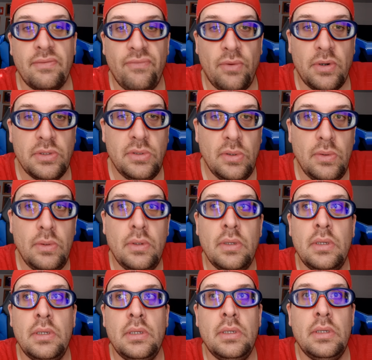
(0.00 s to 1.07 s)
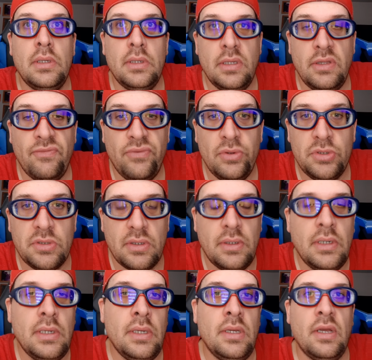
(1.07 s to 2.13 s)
forward to in the future.